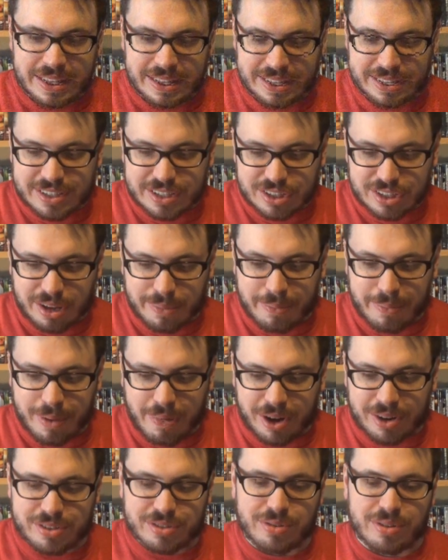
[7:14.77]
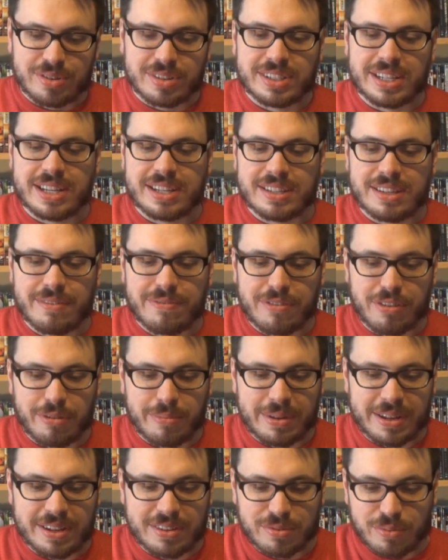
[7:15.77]
this is a Martin Scorsese
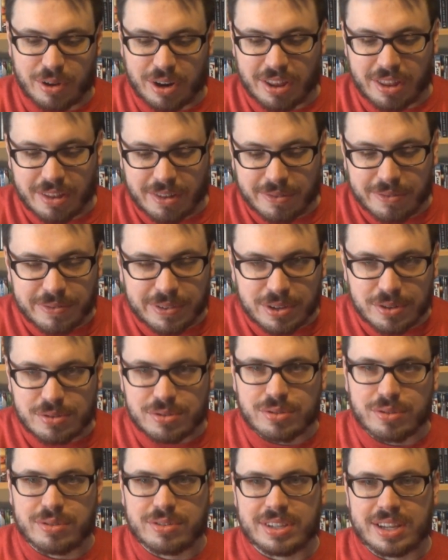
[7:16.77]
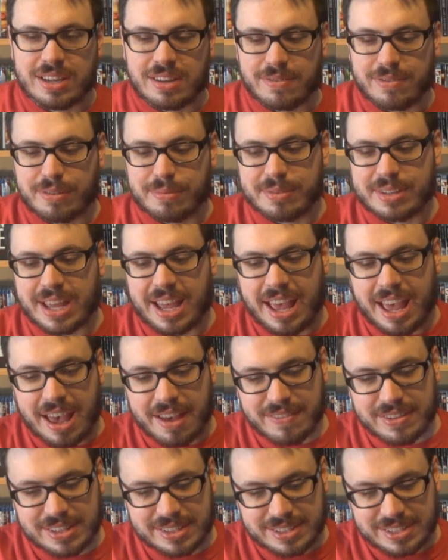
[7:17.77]
film, and it's one of the few Scorsese films that I
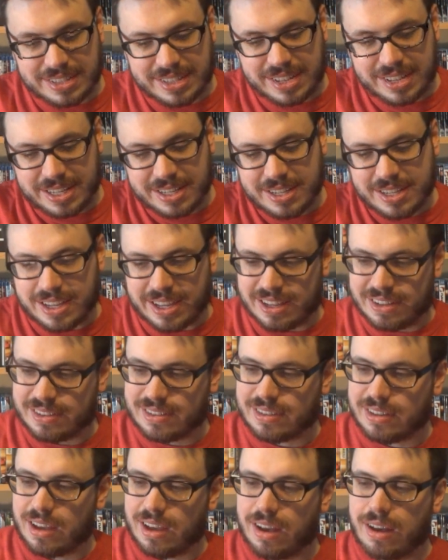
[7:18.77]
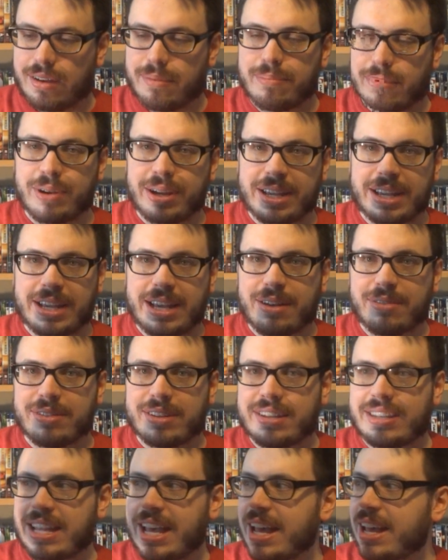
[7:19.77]
haven't seen. It's Bringing Out
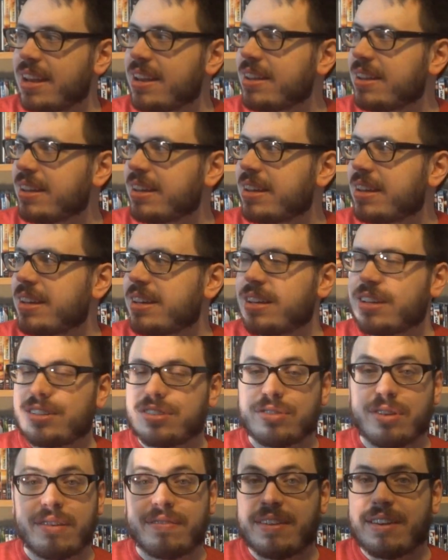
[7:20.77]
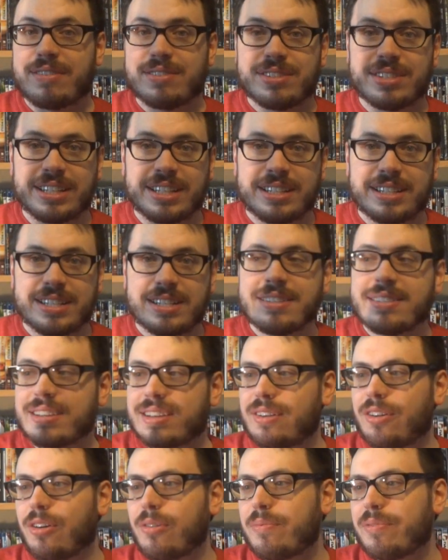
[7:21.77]
the Dead, so I've never seen this,
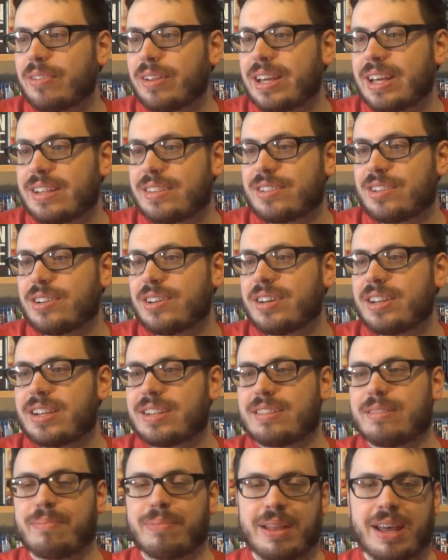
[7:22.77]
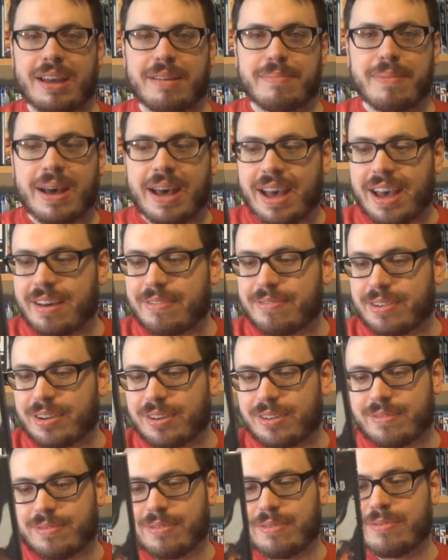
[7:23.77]
and hopefully it's good. It's a blind buy. I
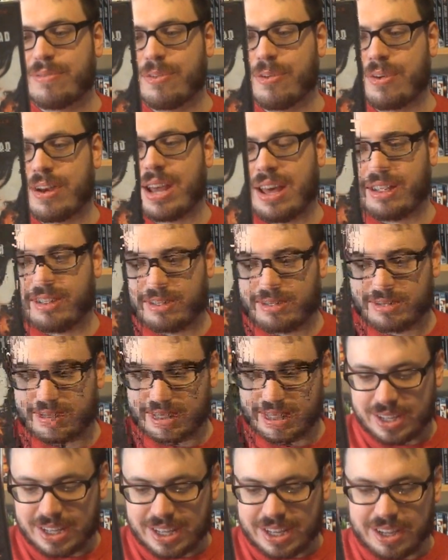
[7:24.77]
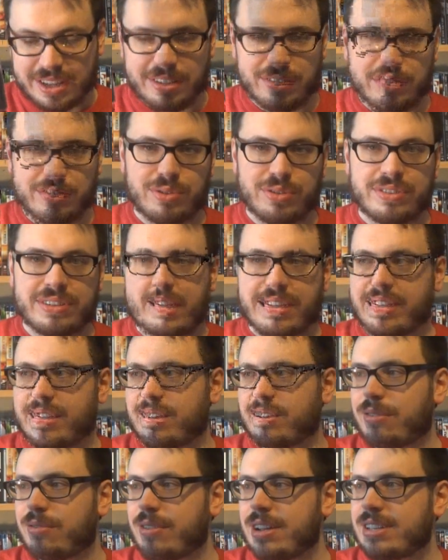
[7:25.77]
figured for $4, it's worth
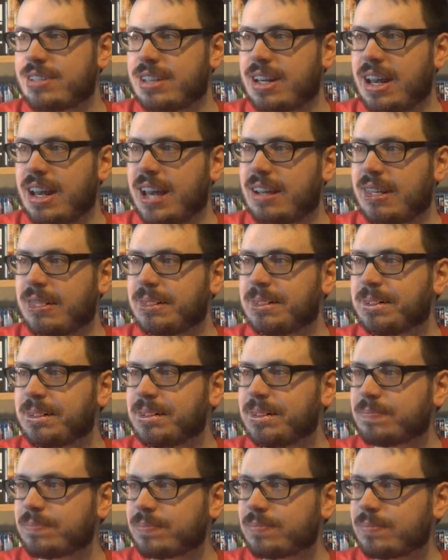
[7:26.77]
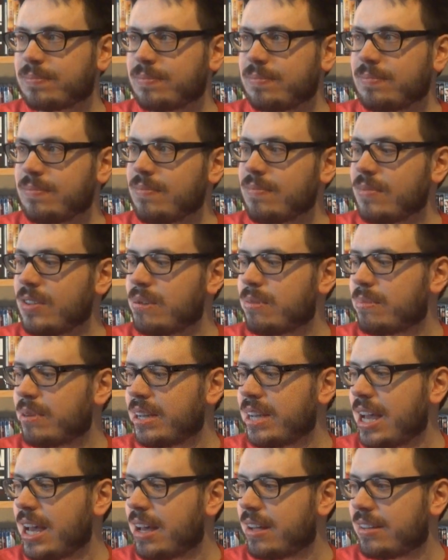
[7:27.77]
taking a risk on.
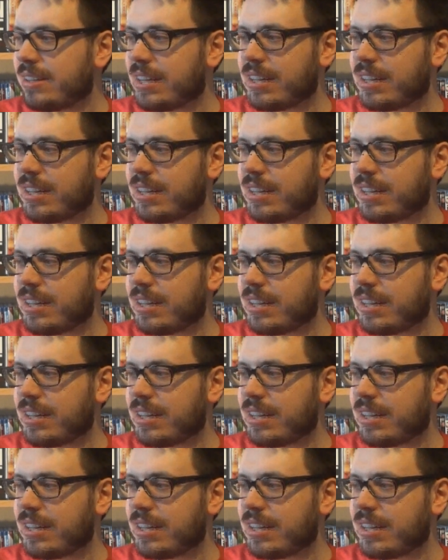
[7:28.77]
But yeah,